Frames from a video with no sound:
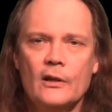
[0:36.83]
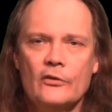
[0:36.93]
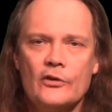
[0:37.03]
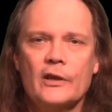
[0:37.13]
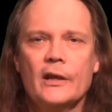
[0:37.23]

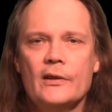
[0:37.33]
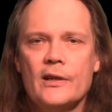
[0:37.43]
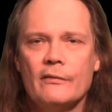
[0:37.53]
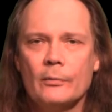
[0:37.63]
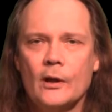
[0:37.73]
just in case
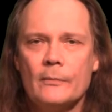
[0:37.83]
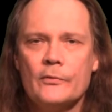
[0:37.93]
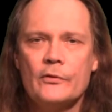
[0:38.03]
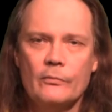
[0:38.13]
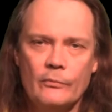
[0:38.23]
you have
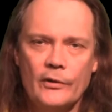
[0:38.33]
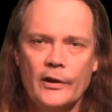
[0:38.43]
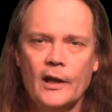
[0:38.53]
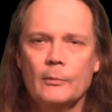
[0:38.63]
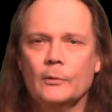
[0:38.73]
problems with a
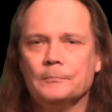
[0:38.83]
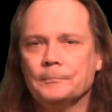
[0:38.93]
cable.